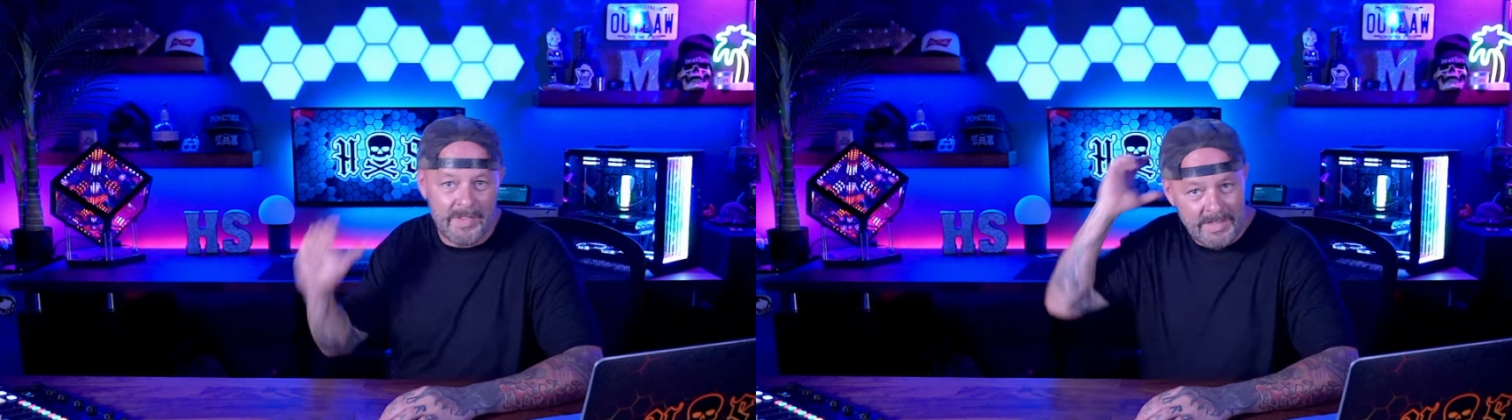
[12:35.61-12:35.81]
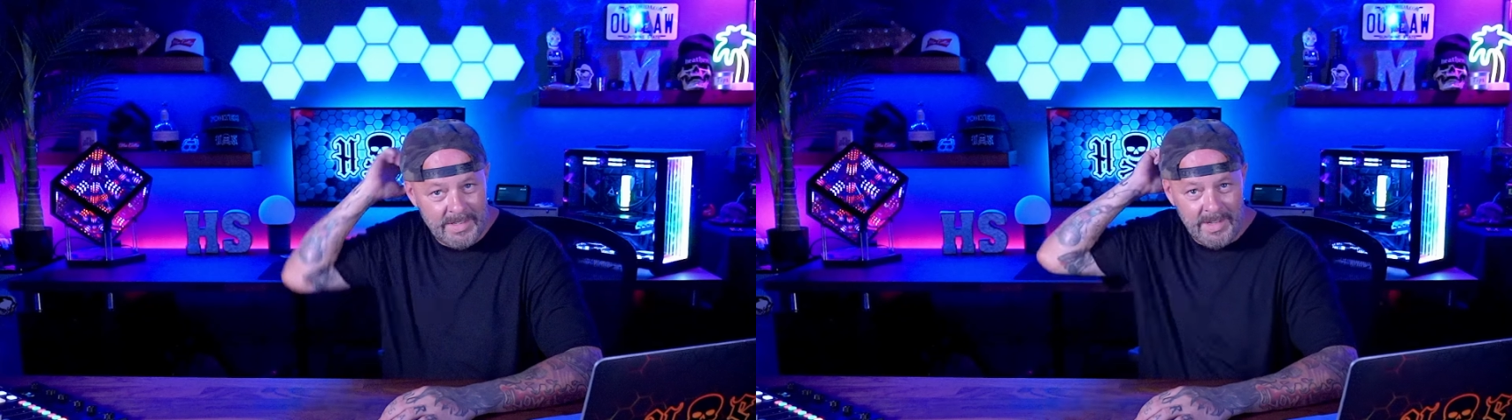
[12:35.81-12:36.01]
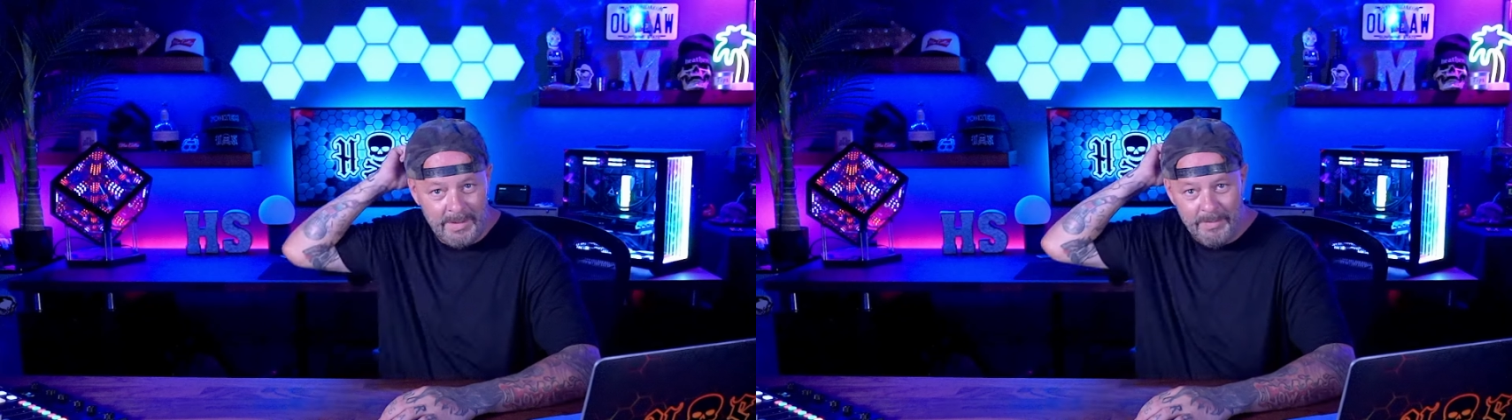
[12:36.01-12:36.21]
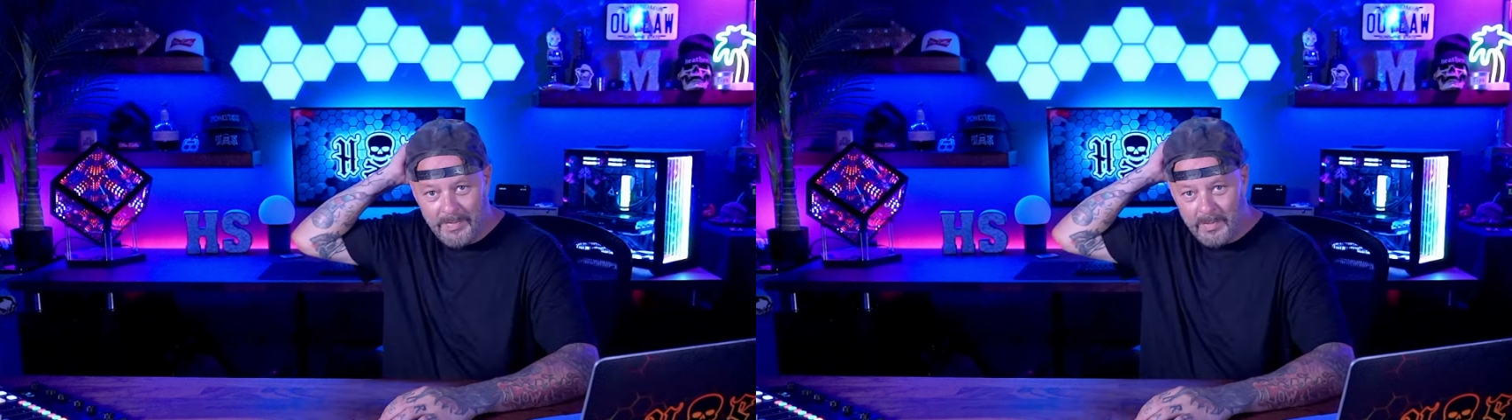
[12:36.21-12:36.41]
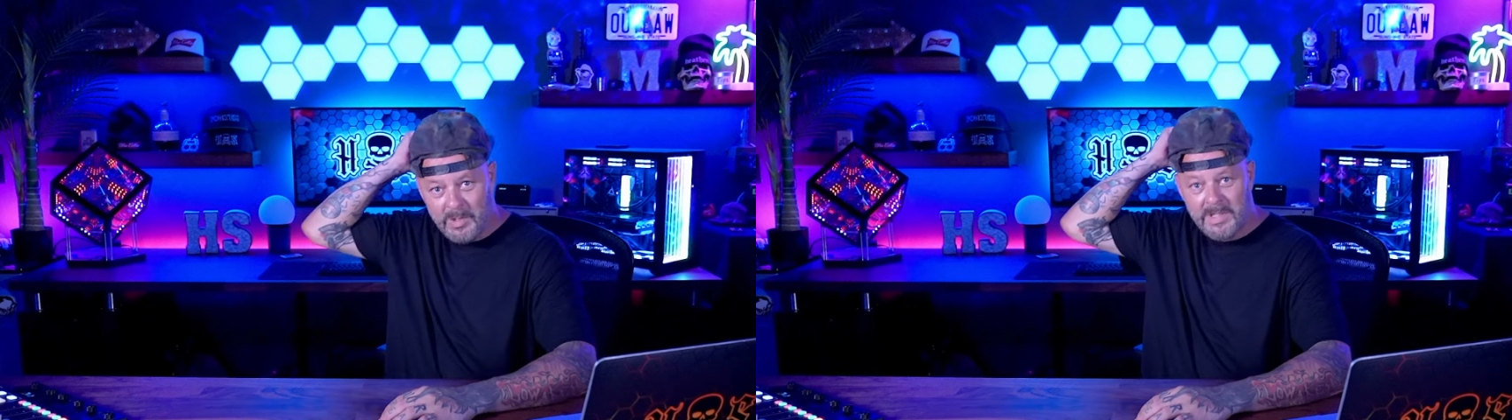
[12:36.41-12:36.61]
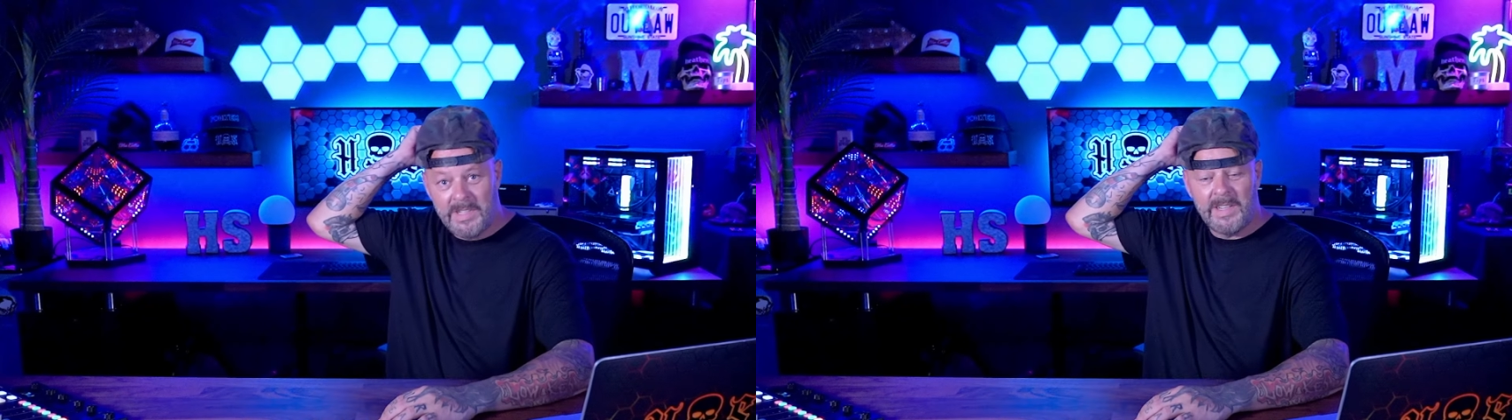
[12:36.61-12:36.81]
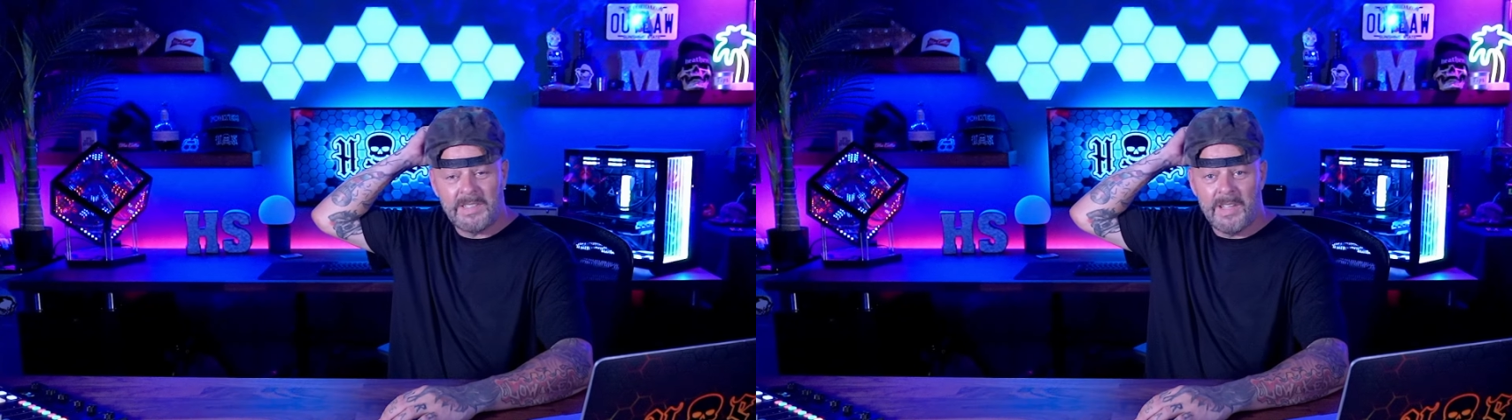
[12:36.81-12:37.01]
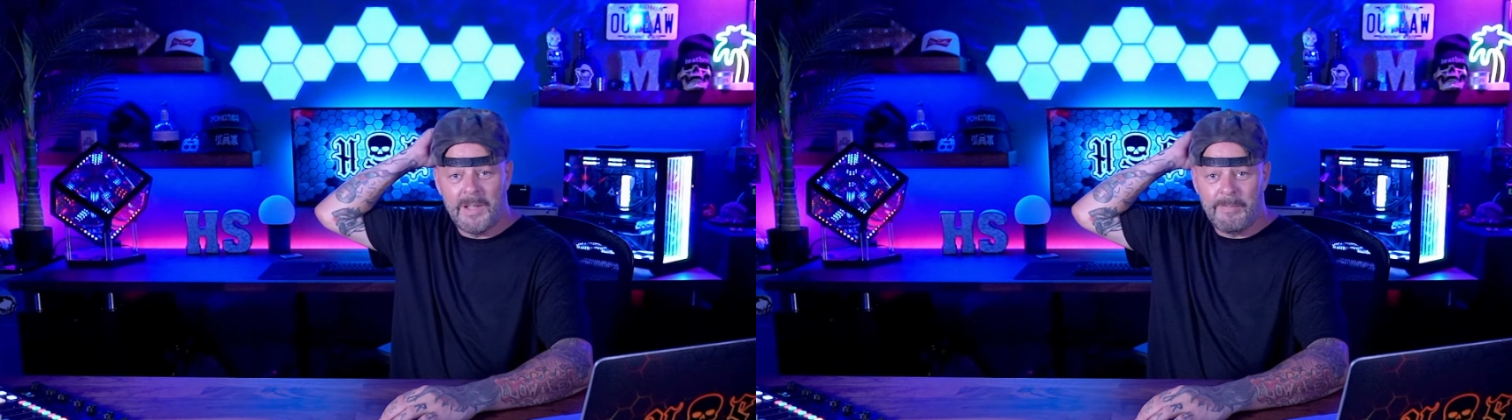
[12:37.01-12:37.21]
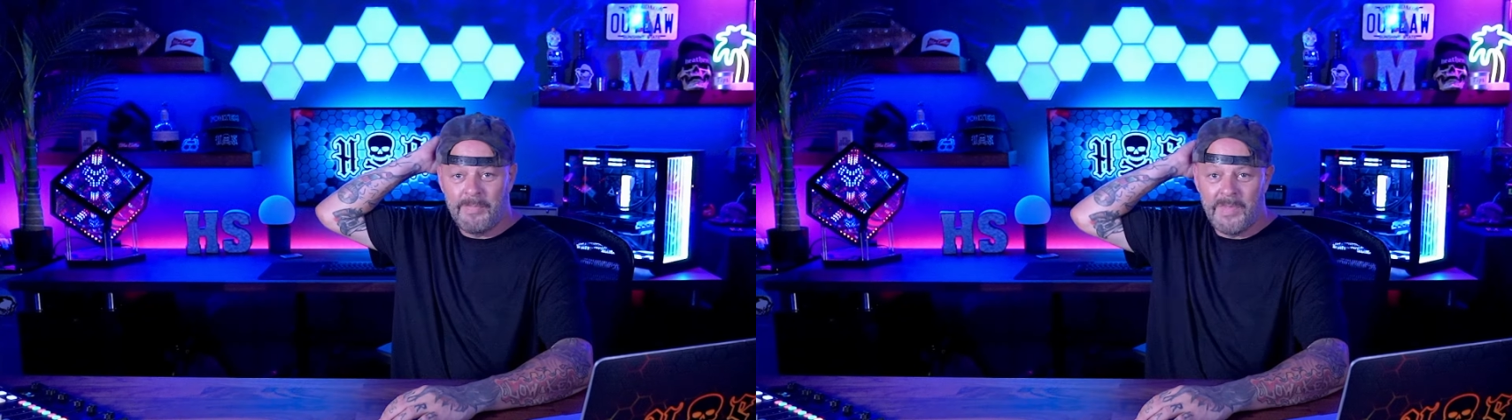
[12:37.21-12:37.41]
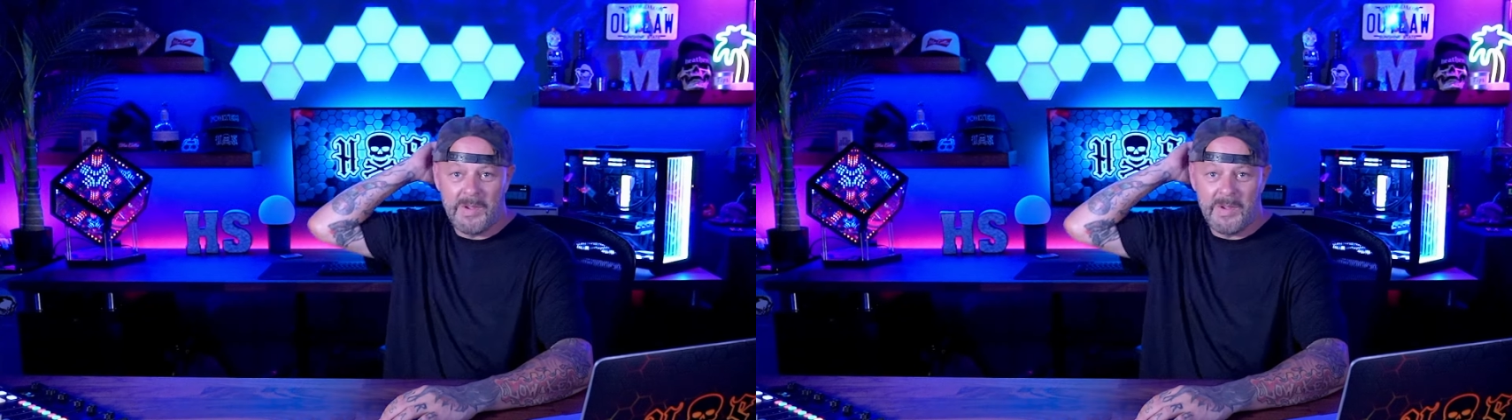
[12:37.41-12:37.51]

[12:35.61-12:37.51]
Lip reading: And we'll see you next time.